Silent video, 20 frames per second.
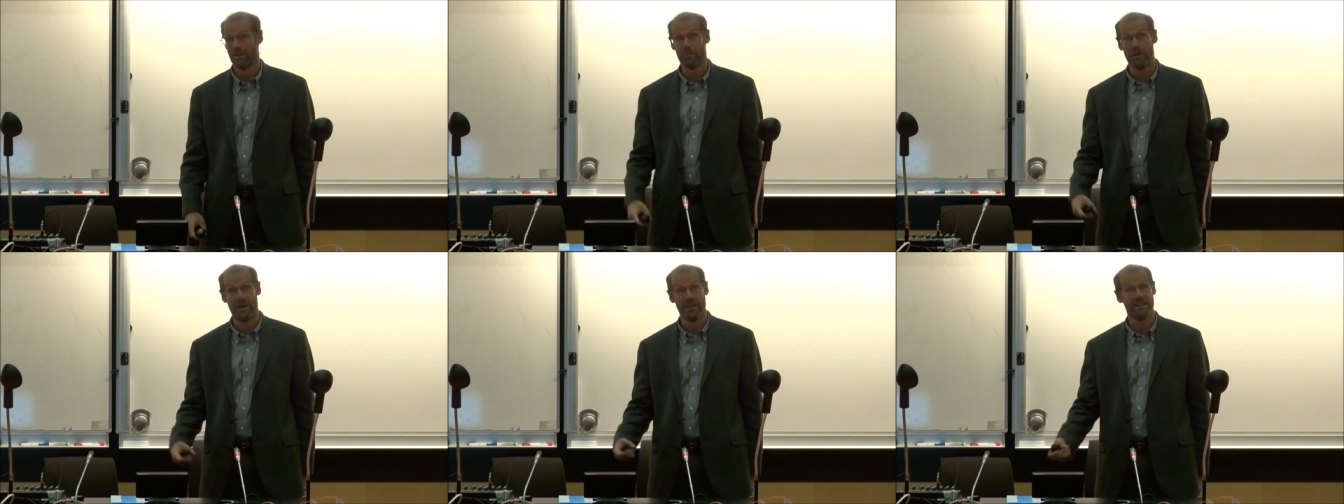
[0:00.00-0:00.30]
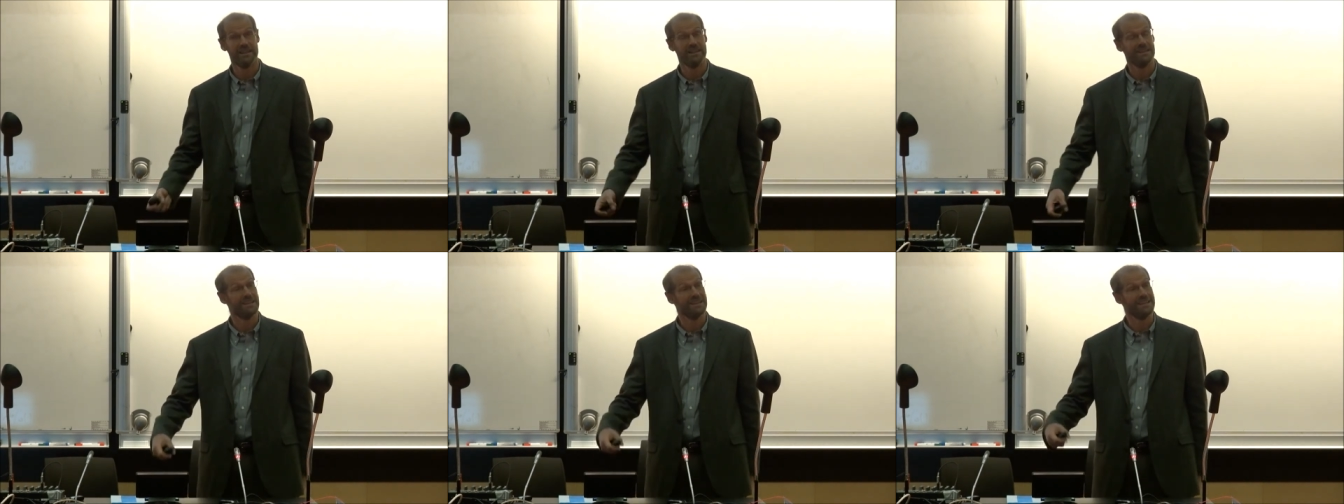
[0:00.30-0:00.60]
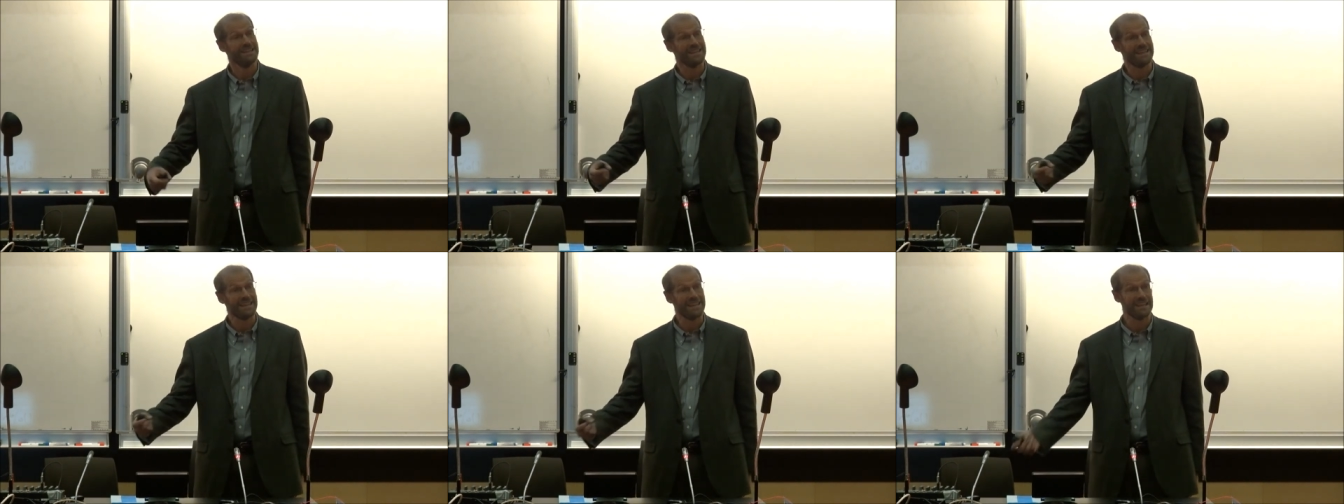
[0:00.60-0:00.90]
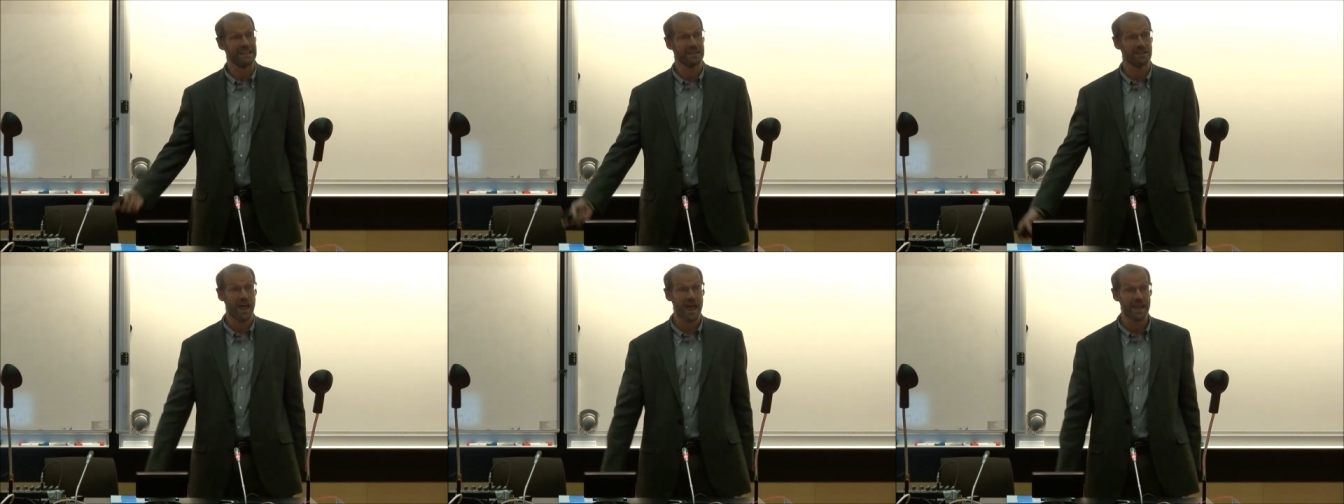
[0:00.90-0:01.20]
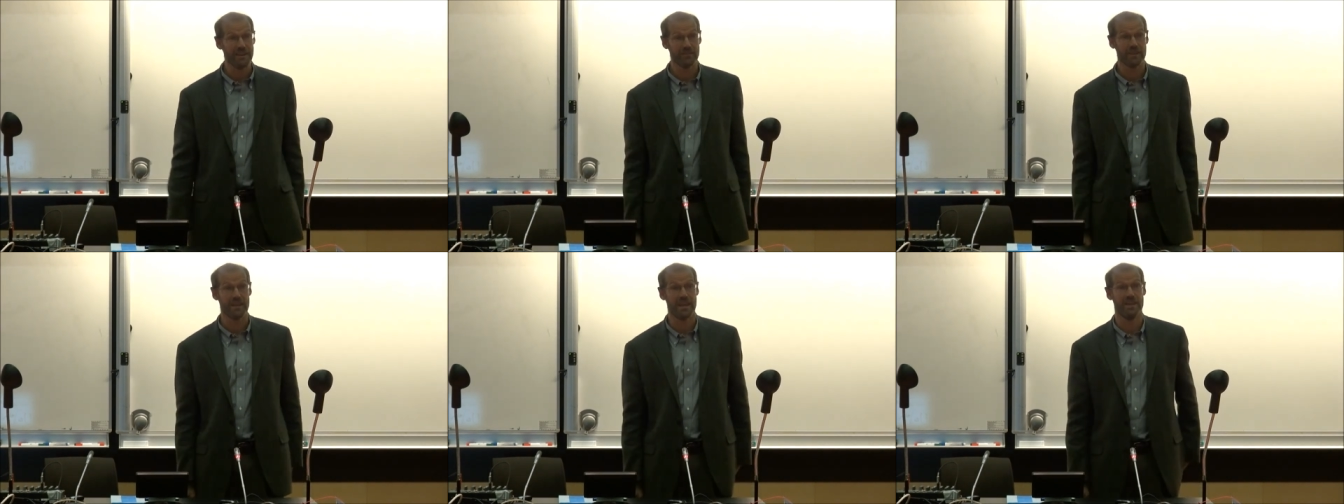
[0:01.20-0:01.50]
But in a
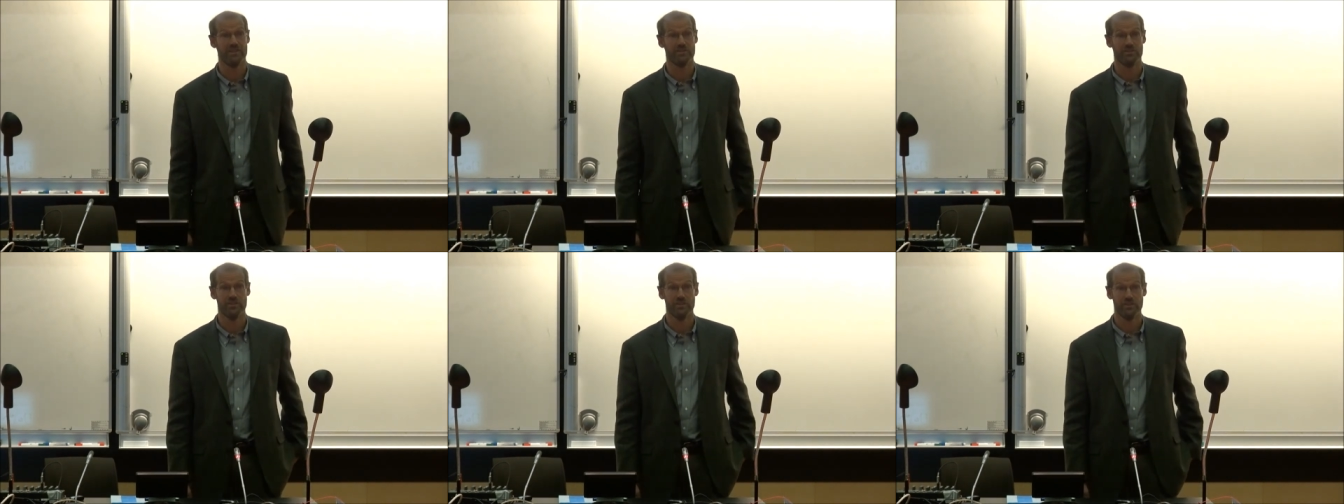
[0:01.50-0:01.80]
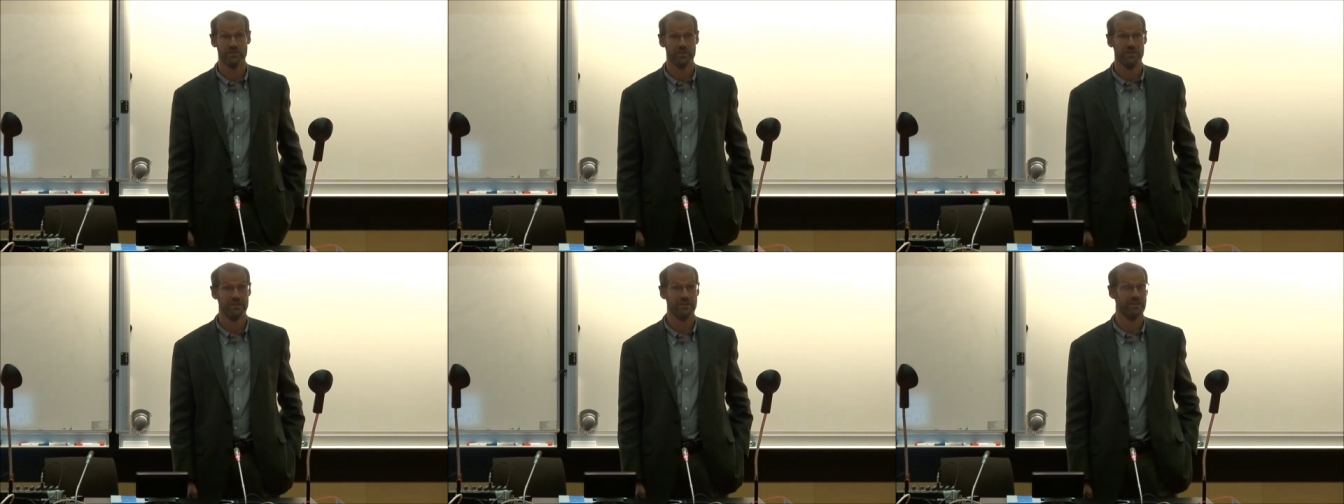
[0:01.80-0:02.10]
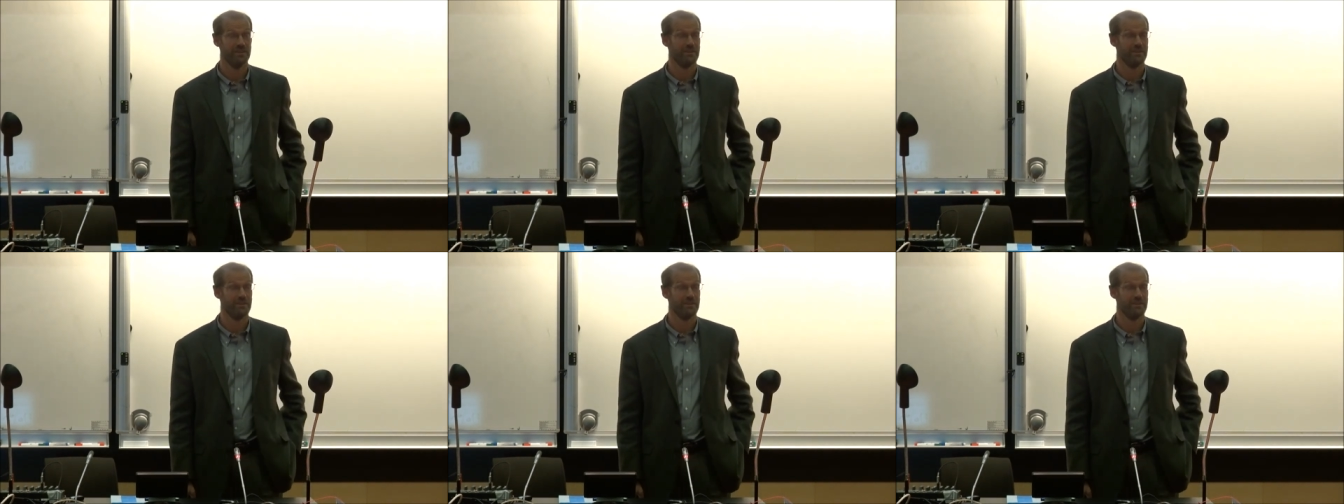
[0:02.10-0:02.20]
lot of cases,